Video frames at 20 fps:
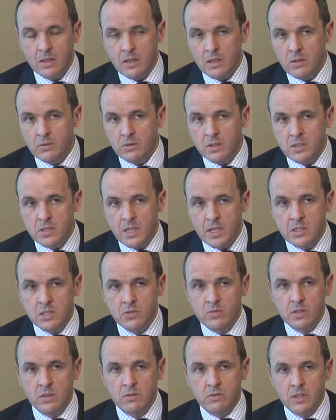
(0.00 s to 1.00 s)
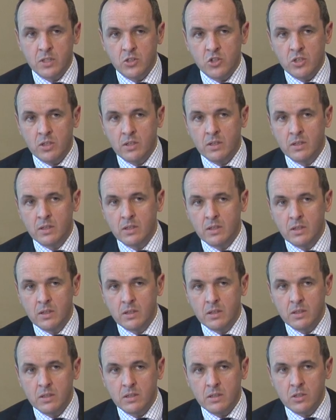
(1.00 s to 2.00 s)
and on the date of conviction,
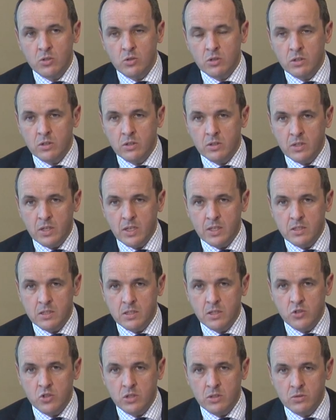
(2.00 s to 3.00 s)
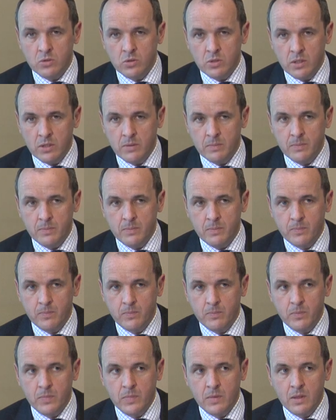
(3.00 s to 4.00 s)
you cannot get such an order.
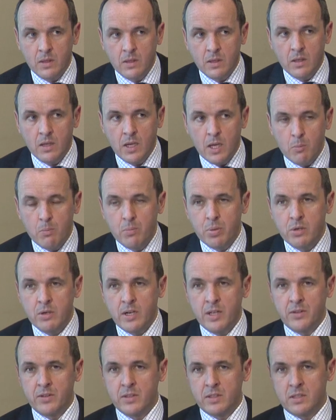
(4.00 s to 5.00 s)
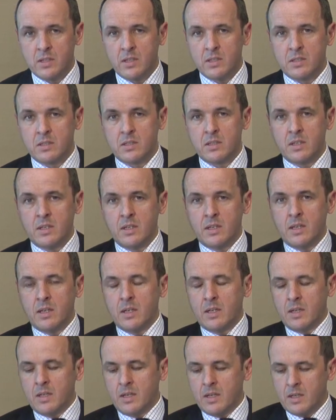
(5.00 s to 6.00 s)
In parenthesis,
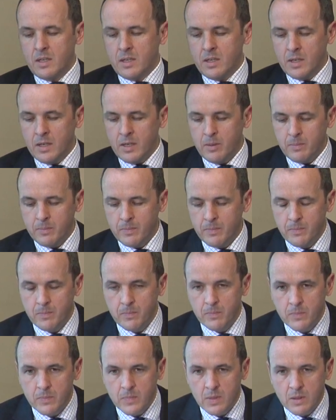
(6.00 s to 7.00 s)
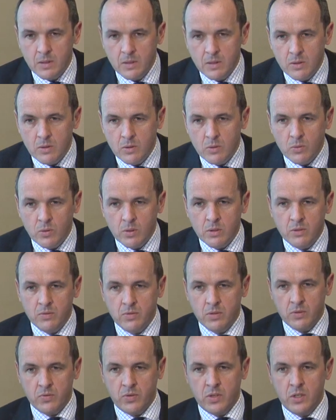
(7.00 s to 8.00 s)
um, one
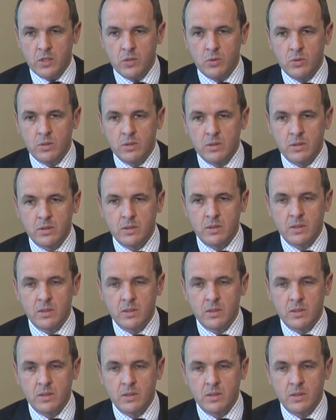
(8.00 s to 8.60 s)
of the few